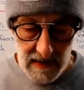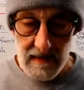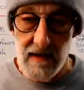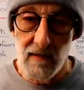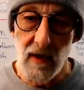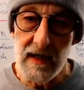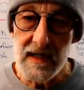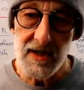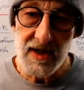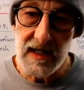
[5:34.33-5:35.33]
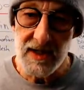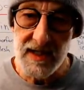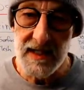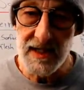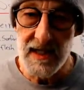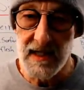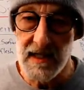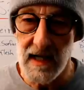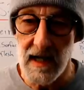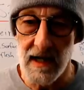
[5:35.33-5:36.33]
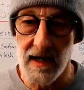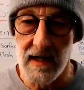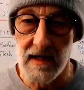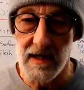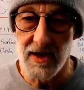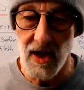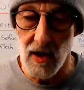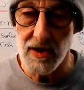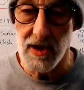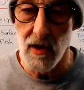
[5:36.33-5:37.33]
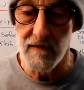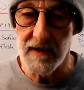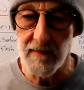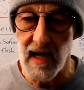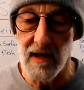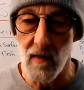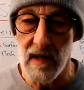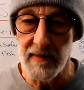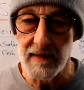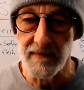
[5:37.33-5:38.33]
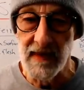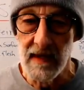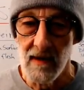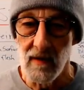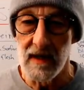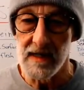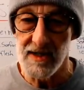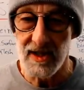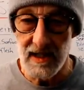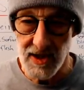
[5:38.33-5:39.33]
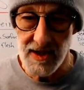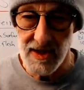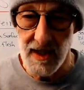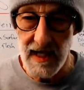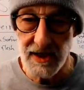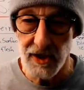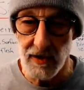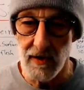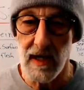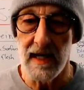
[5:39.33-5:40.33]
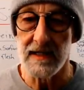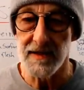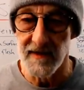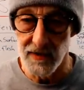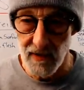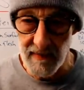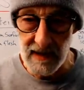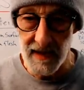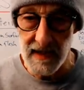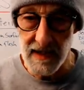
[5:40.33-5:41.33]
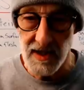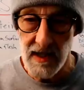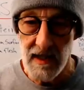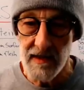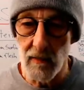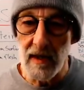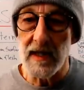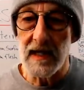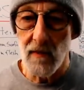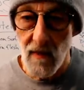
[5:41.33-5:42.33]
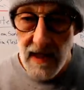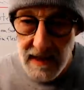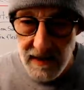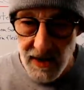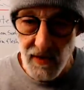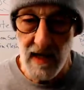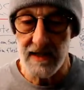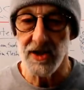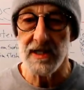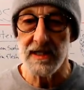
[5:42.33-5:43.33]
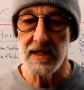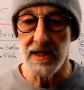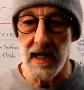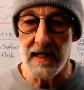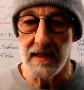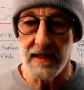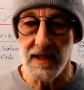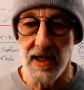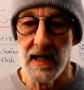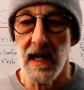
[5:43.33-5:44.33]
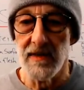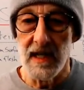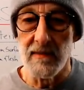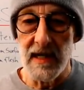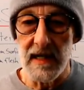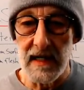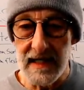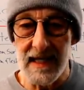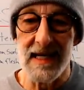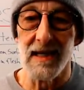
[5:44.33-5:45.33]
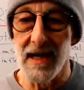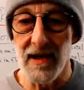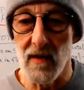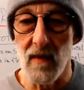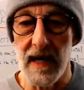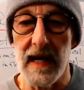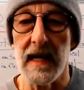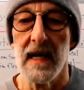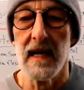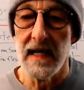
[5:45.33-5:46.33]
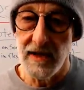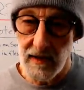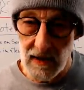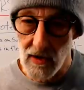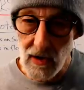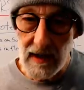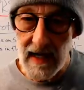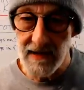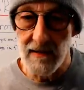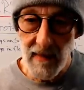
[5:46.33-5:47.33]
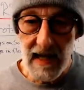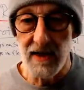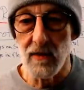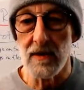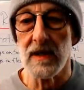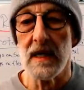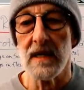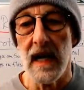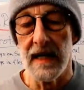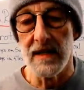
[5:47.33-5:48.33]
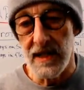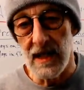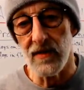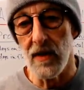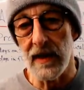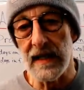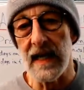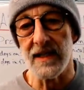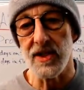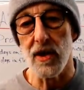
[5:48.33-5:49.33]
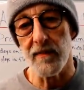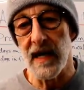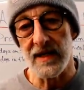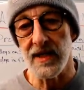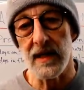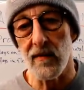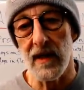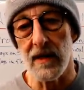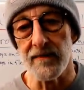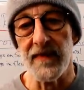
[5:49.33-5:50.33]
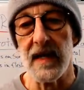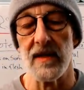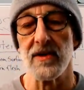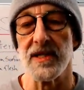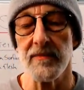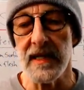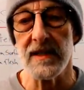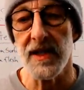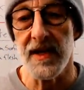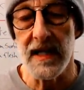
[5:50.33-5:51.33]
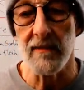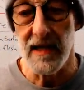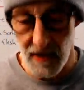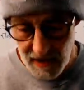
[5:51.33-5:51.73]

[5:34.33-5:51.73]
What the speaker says: we're going to discuss this SARS-CoV bioweapon. We're going to discuss its nature and its vulnerabilities, and then we're going to get right into strategies and tactics, and then I'm going to get the hell out of the way, and you can look at the manual and download it and start passing it around. Now, there's something to think about